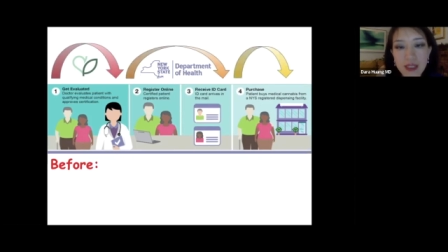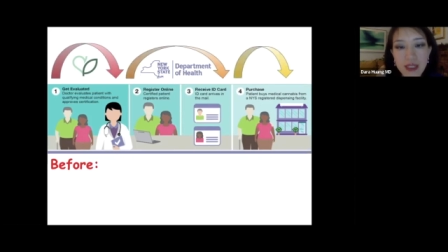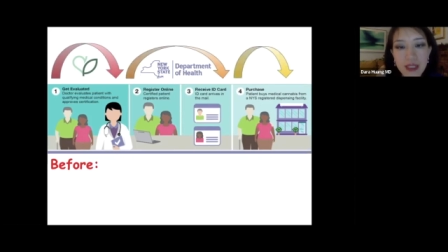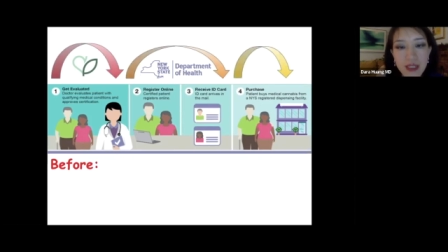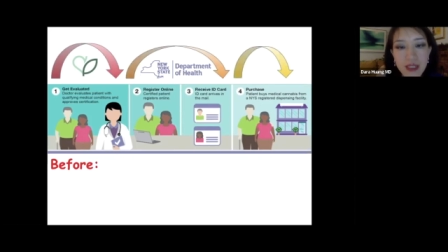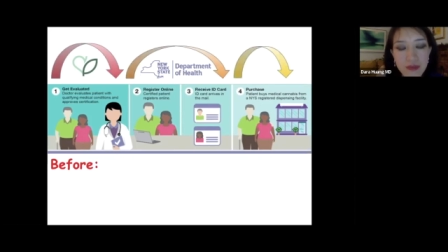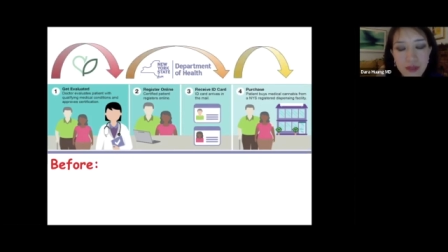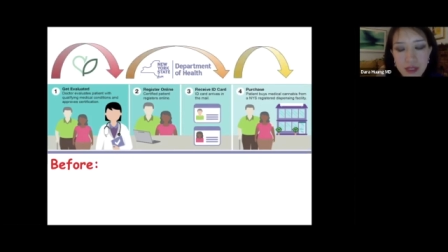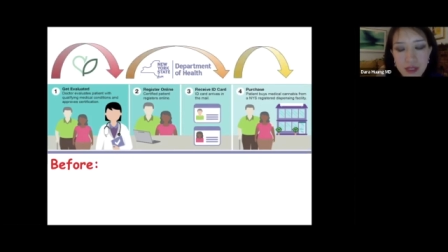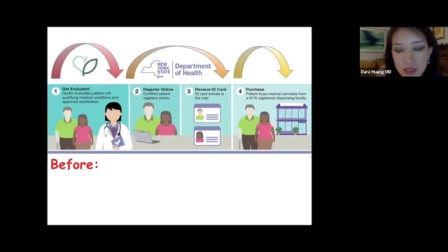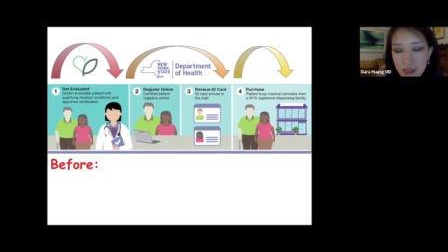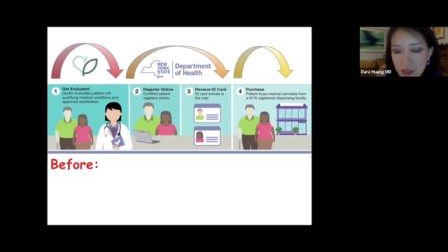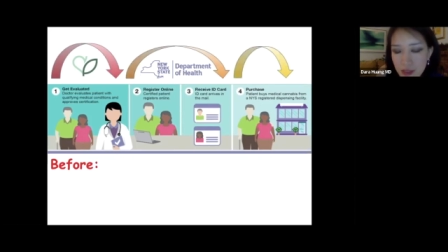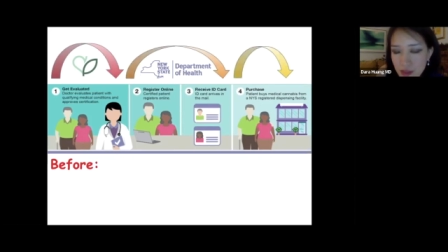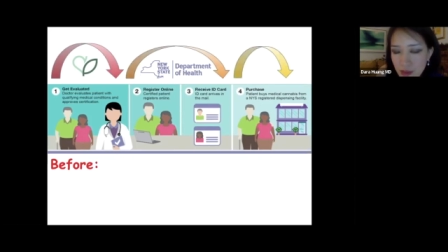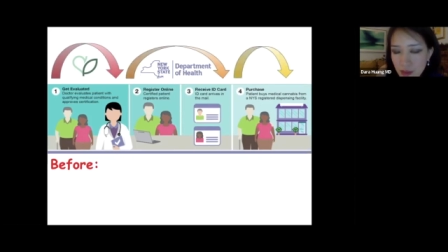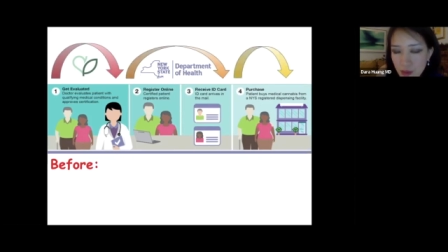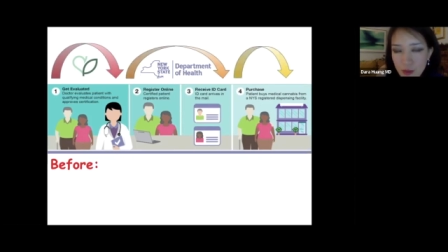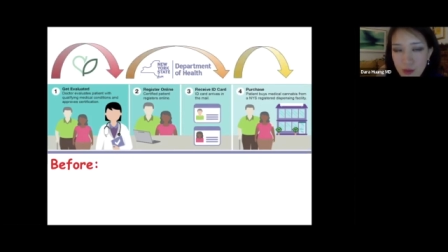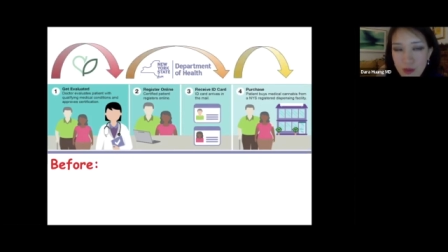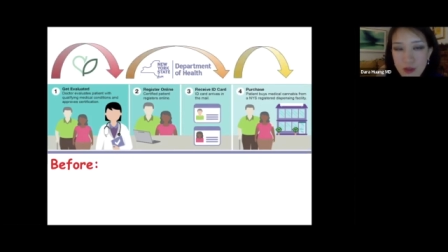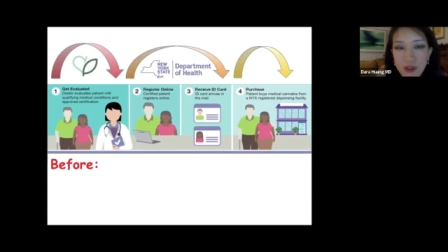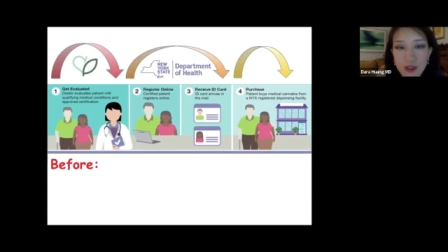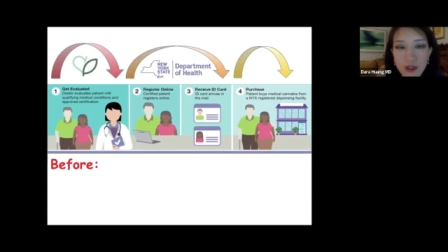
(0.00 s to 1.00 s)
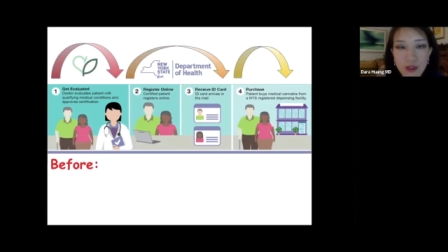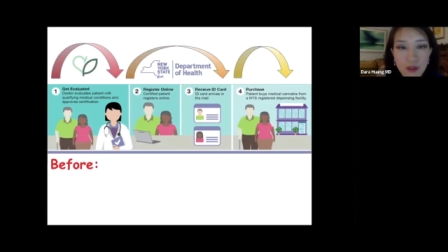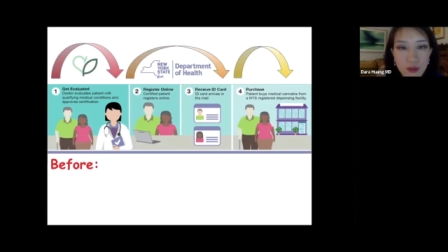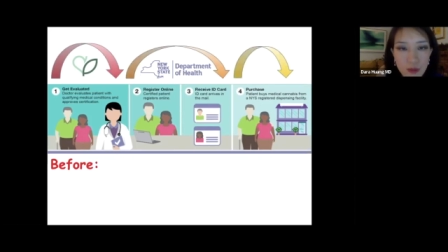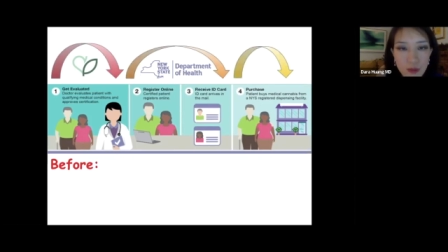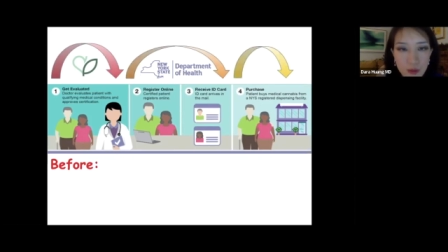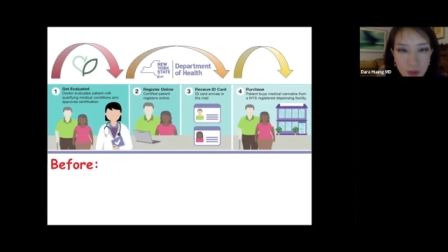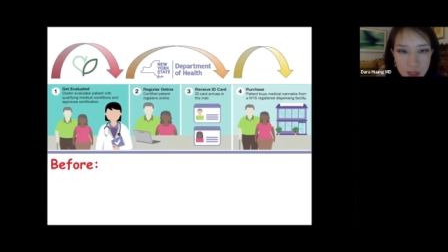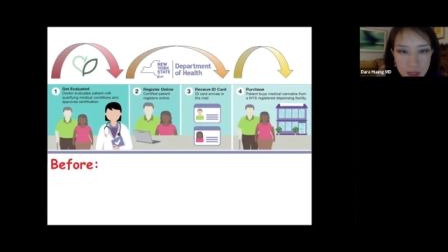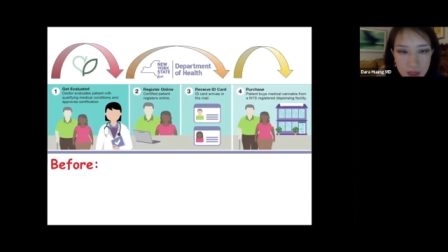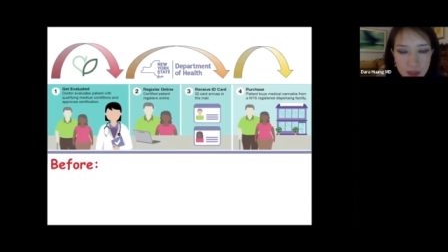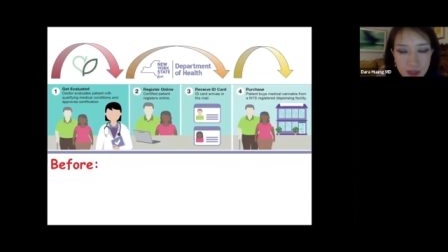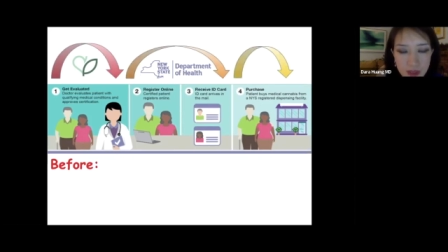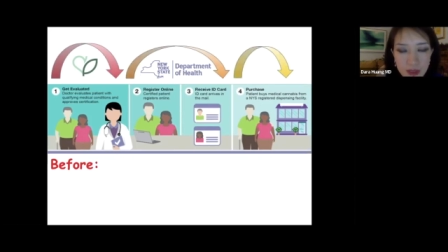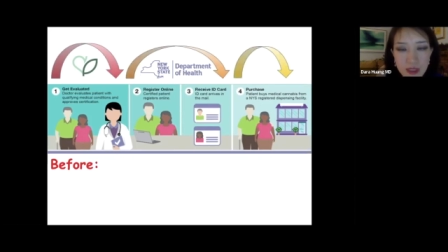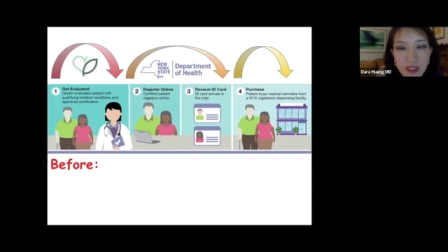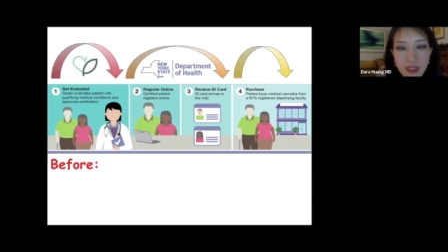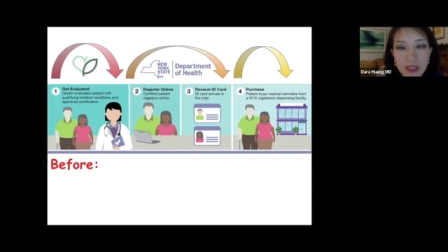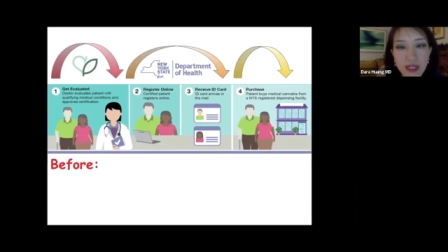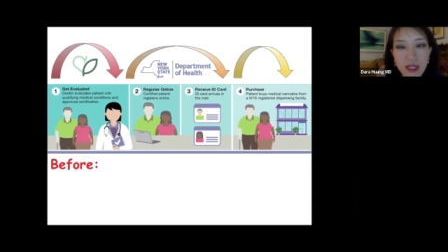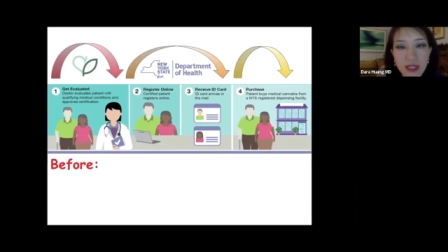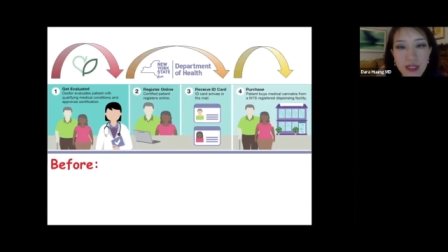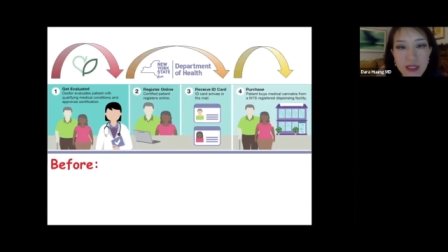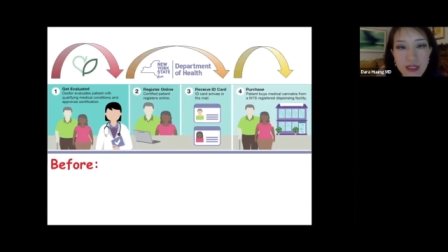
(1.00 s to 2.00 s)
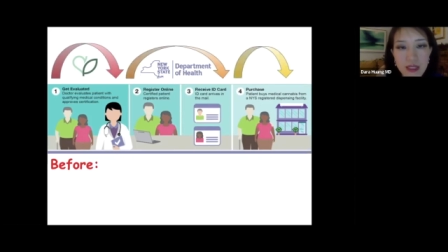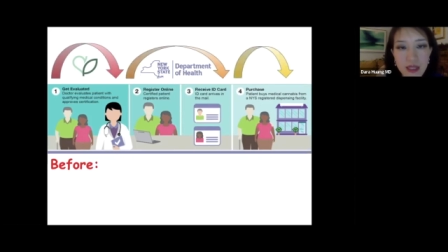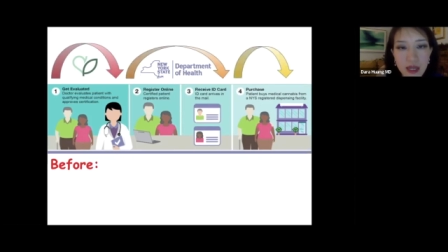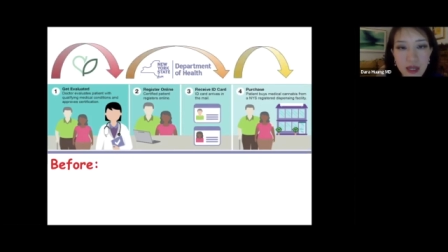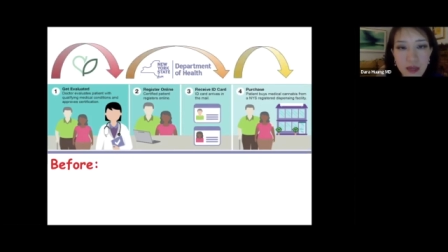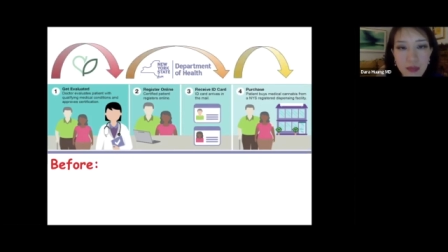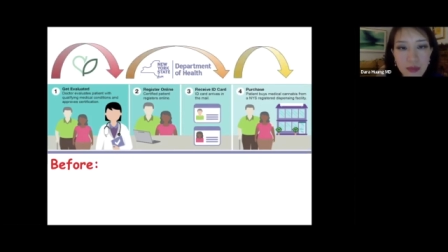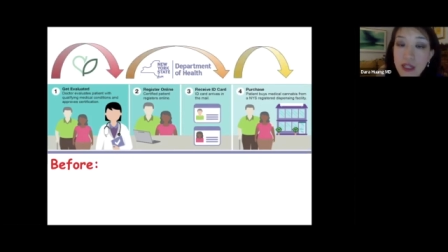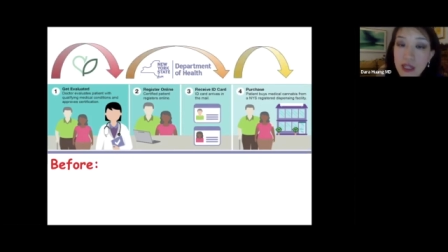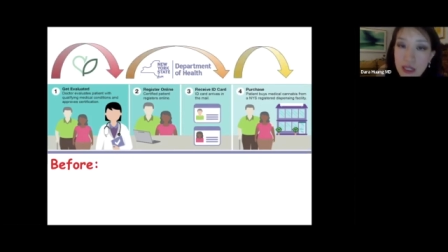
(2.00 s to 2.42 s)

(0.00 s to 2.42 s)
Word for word: if this doesn't work, what's the next step,